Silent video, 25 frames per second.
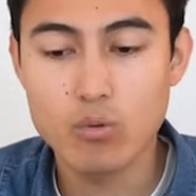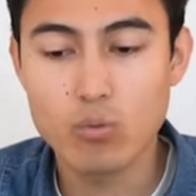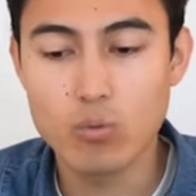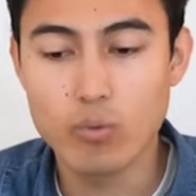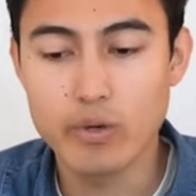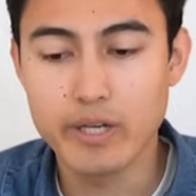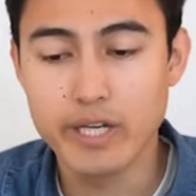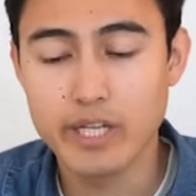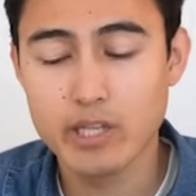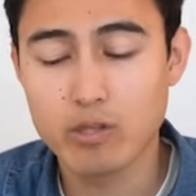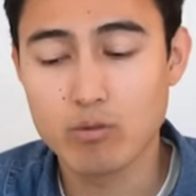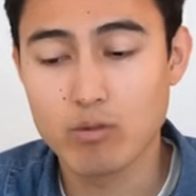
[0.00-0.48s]

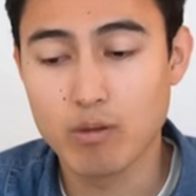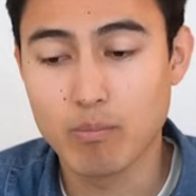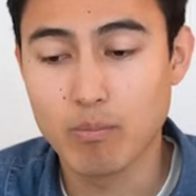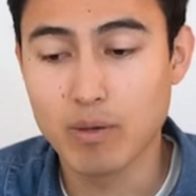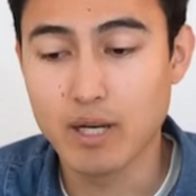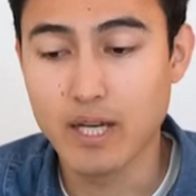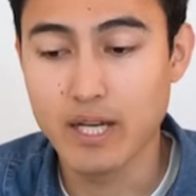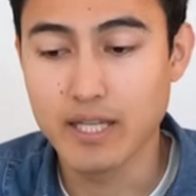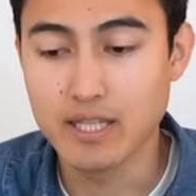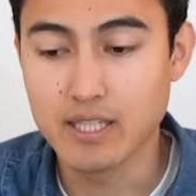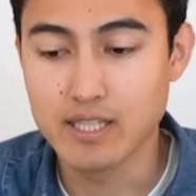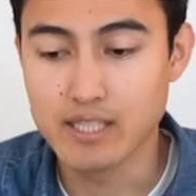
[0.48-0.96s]
we need to
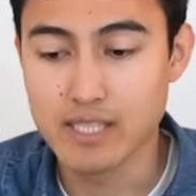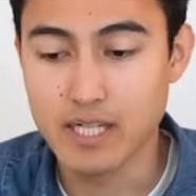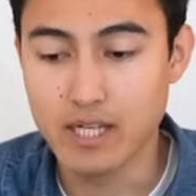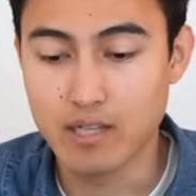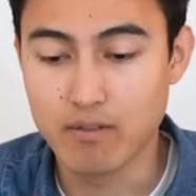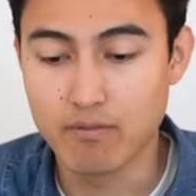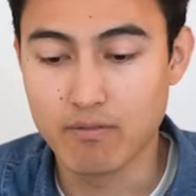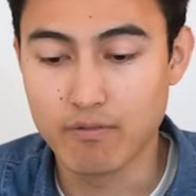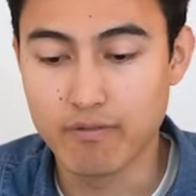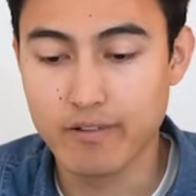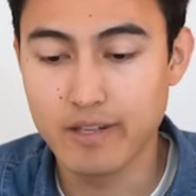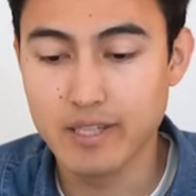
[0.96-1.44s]
apply the
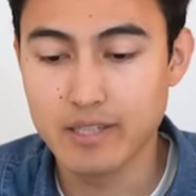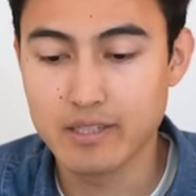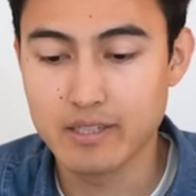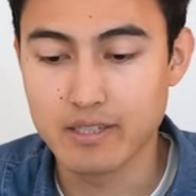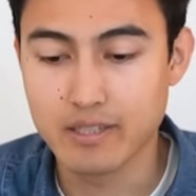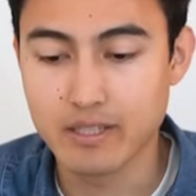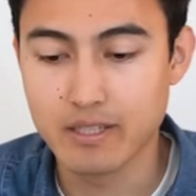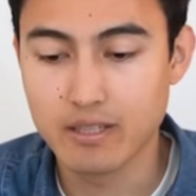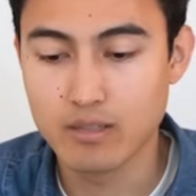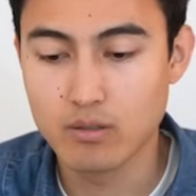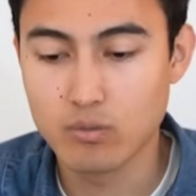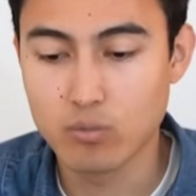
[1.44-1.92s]
second
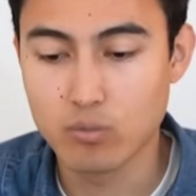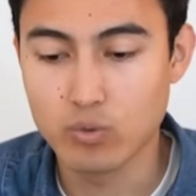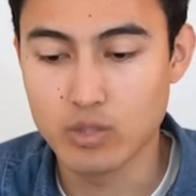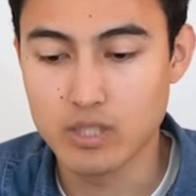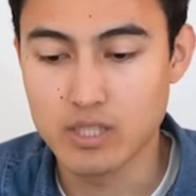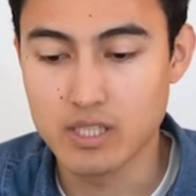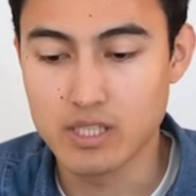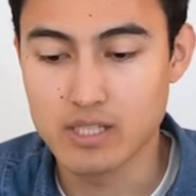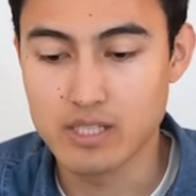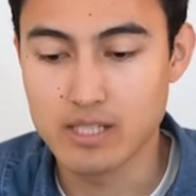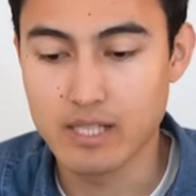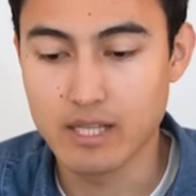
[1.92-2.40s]
filter,
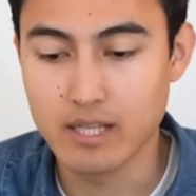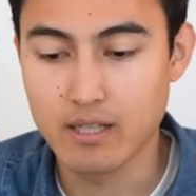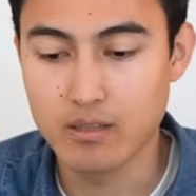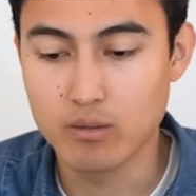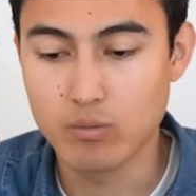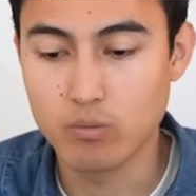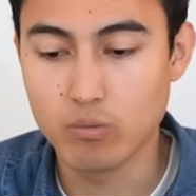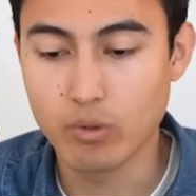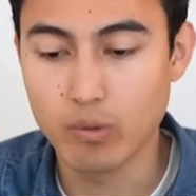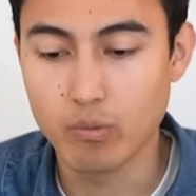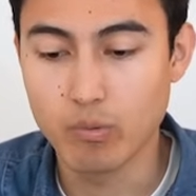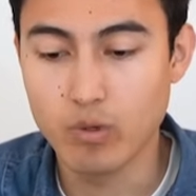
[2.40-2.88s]
which is
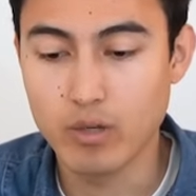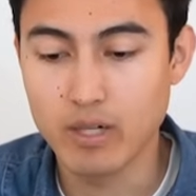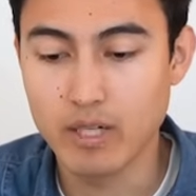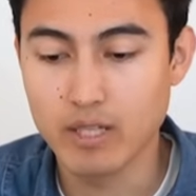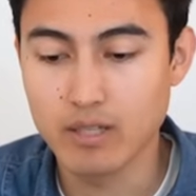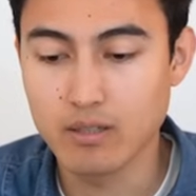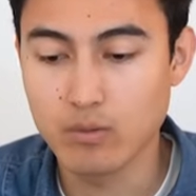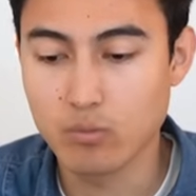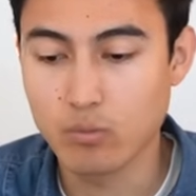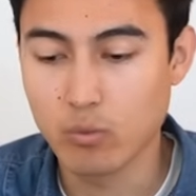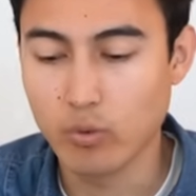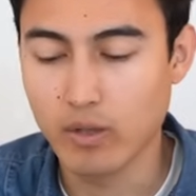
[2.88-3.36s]
that we want
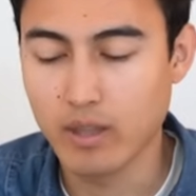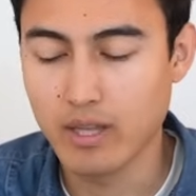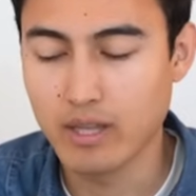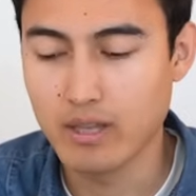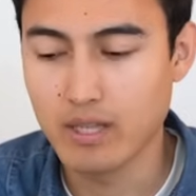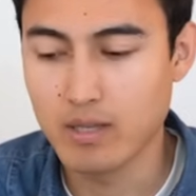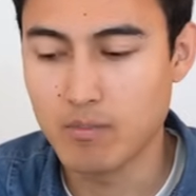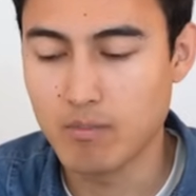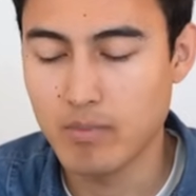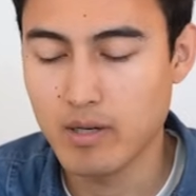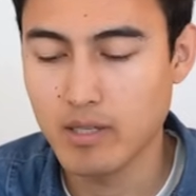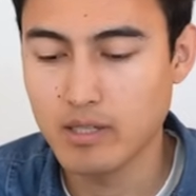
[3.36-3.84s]
it within
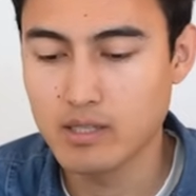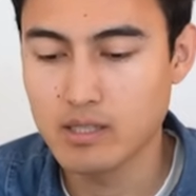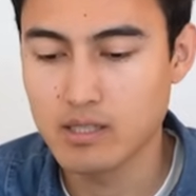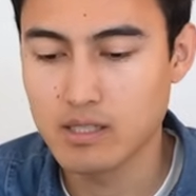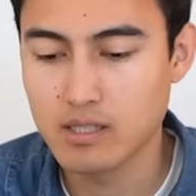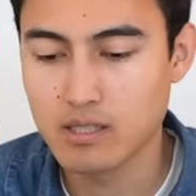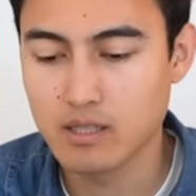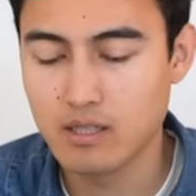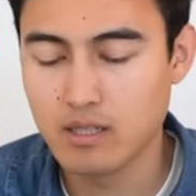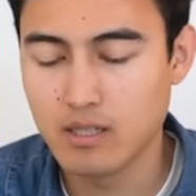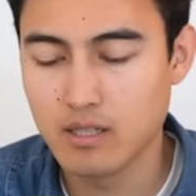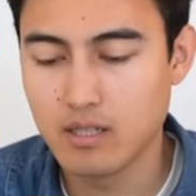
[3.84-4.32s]
the
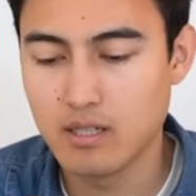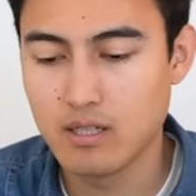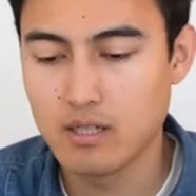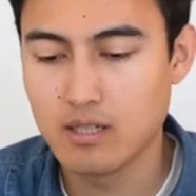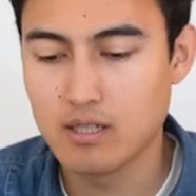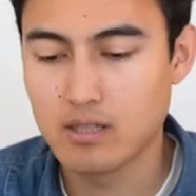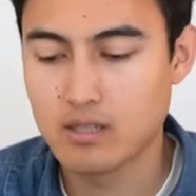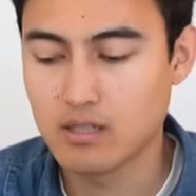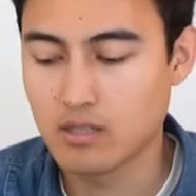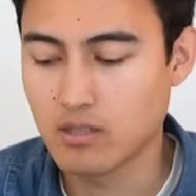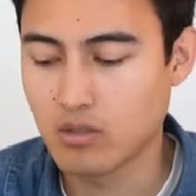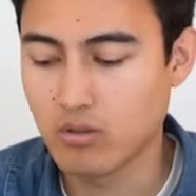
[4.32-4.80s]
months.
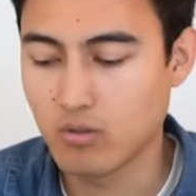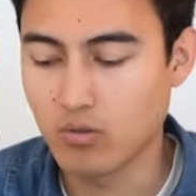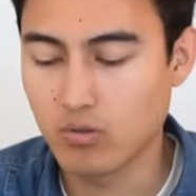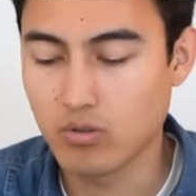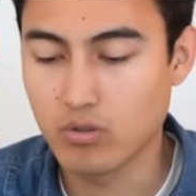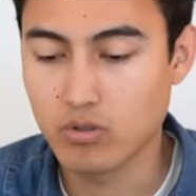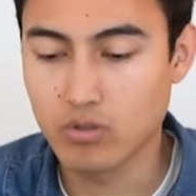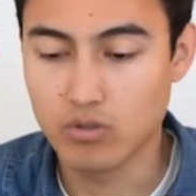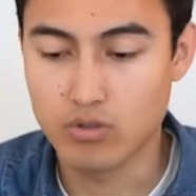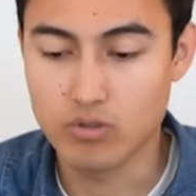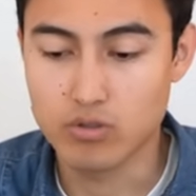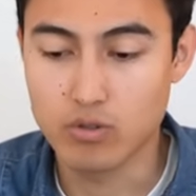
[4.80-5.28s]
So
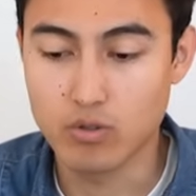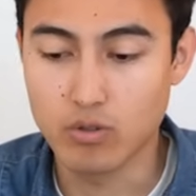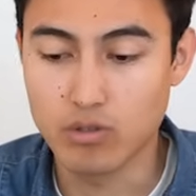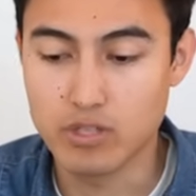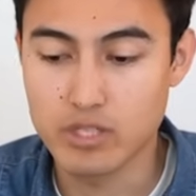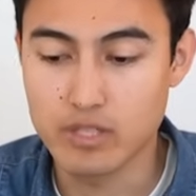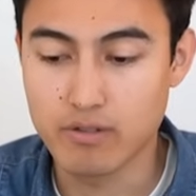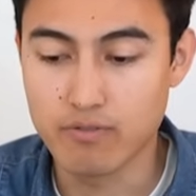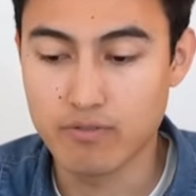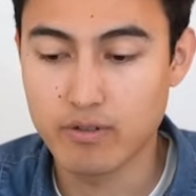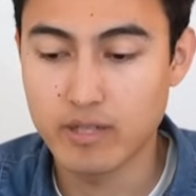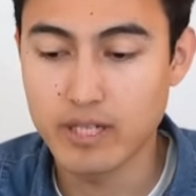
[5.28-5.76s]
Control
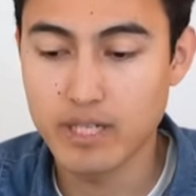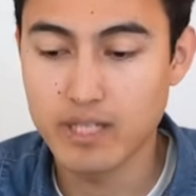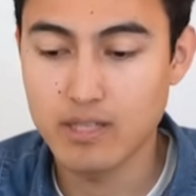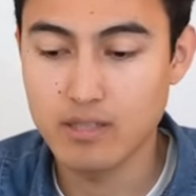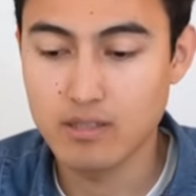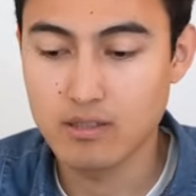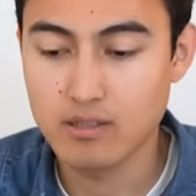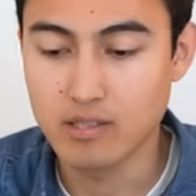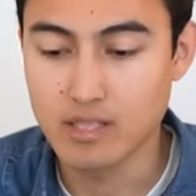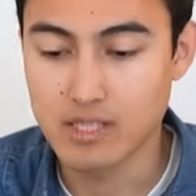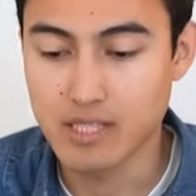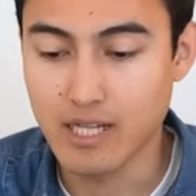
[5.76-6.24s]
Shift
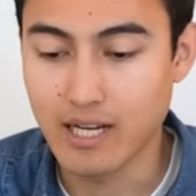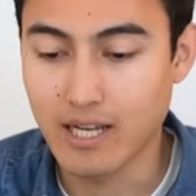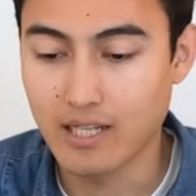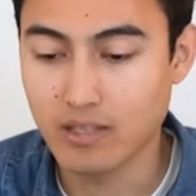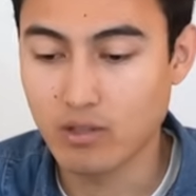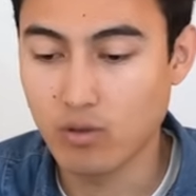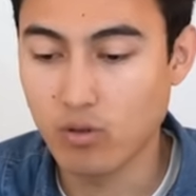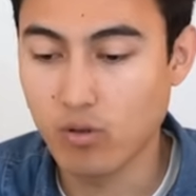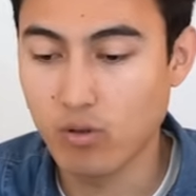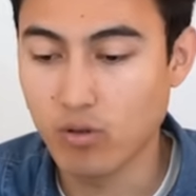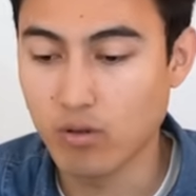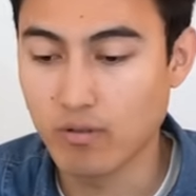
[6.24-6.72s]
right to
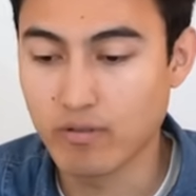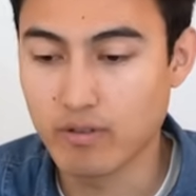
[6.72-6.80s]
select all